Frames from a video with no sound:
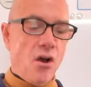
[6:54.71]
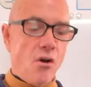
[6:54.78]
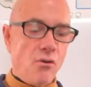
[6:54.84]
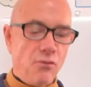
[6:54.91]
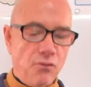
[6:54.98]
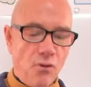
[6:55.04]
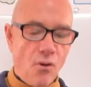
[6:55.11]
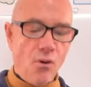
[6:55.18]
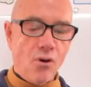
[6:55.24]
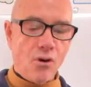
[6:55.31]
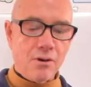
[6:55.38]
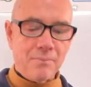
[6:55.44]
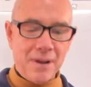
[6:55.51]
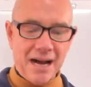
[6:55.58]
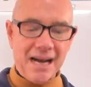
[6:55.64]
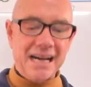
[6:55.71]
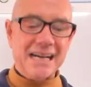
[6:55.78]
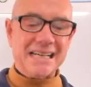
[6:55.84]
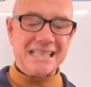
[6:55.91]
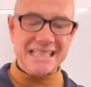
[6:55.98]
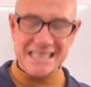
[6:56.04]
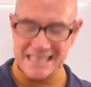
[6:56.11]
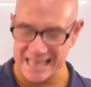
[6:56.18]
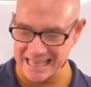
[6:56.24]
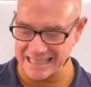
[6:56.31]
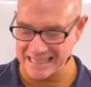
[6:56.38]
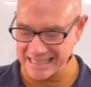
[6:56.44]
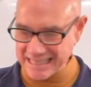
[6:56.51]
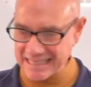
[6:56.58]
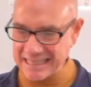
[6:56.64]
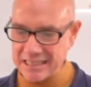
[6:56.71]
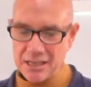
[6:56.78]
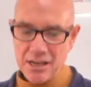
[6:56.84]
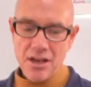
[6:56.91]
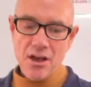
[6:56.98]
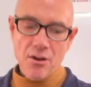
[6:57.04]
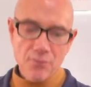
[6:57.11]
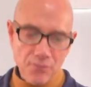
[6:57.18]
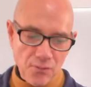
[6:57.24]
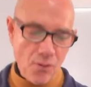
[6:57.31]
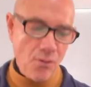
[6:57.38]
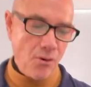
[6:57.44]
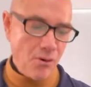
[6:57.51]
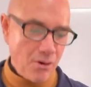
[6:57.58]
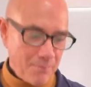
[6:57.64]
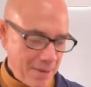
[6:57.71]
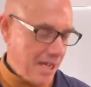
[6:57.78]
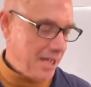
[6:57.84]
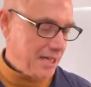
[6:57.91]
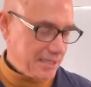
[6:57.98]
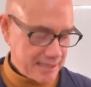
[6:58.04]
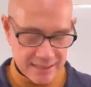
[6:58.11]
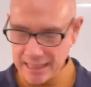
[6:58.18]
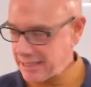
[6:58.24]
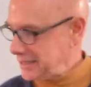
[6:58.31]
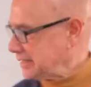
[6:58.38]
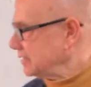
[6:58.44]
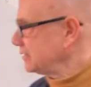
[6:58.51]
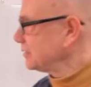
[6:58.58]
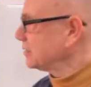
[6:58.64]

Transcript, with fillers: form a sentence. Form a sentence.